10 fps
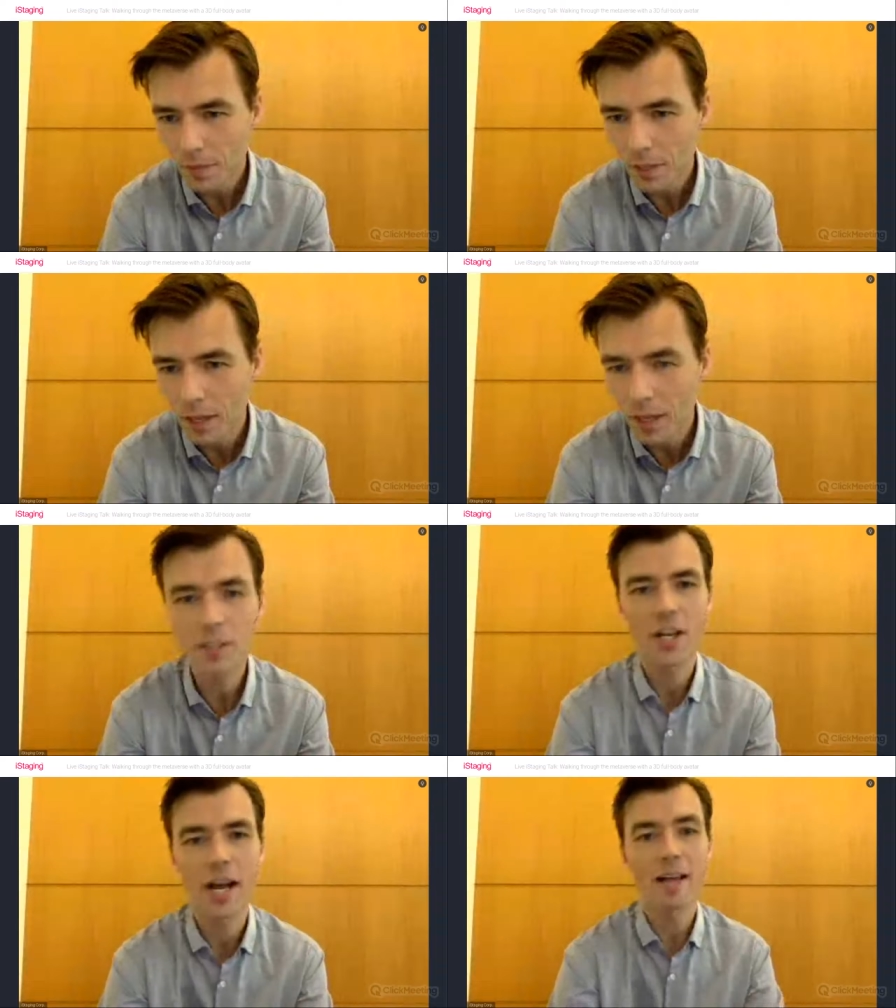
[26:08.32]
In the
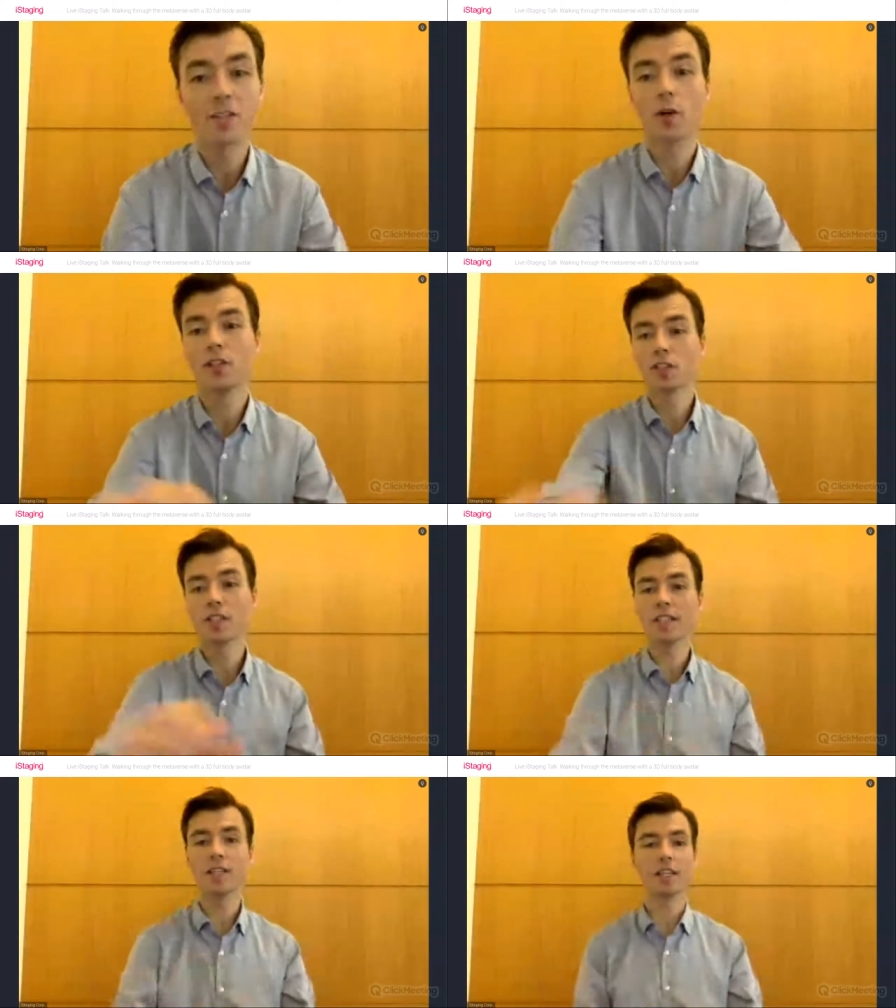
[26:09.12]
chat. So I just
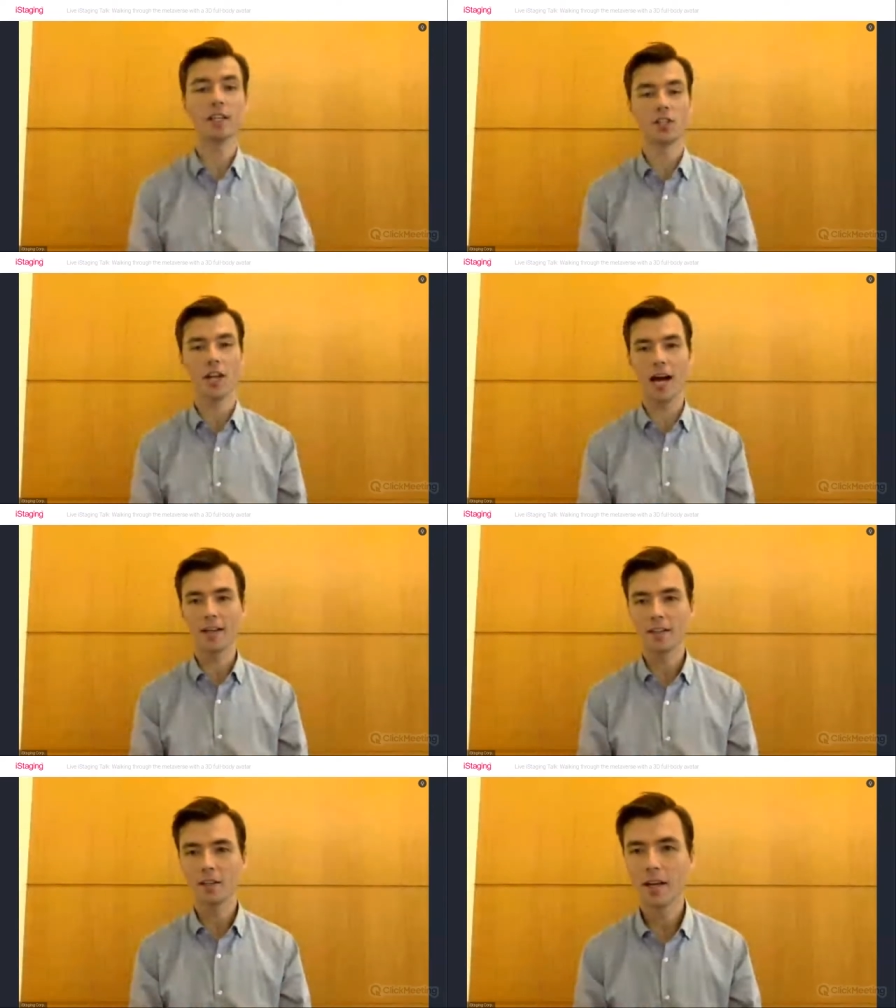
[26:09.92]
sent it in the
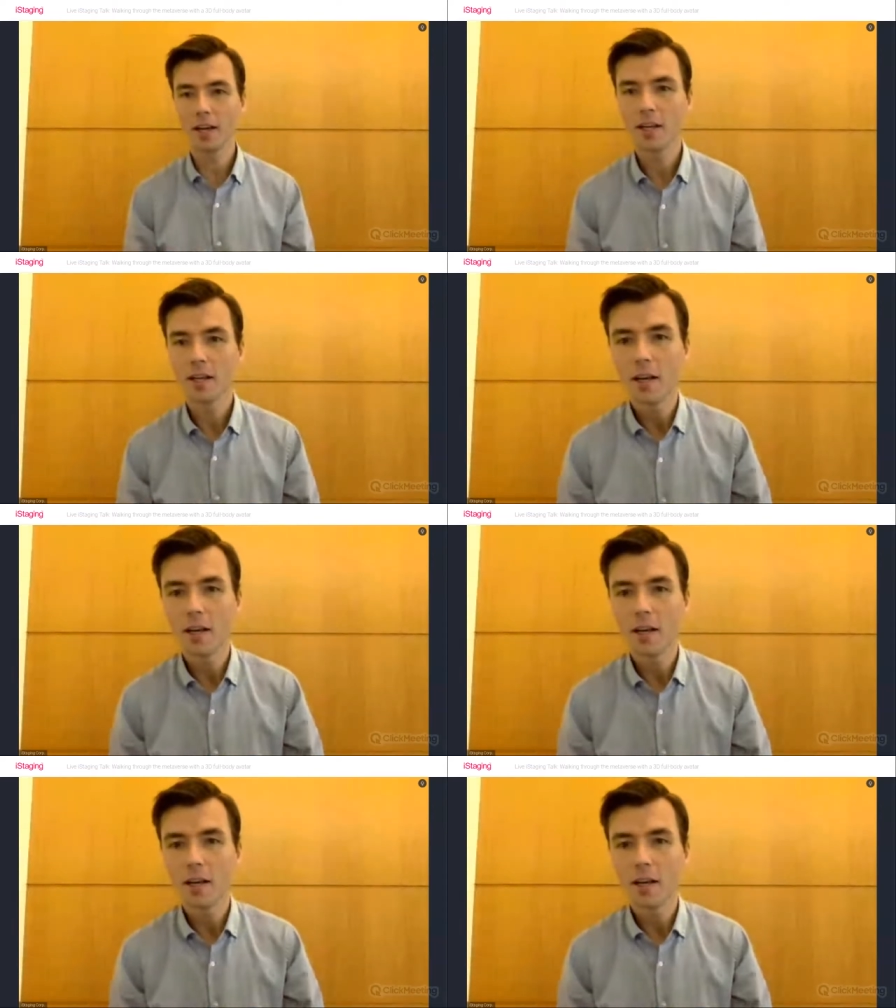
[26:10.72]
chat. Okay.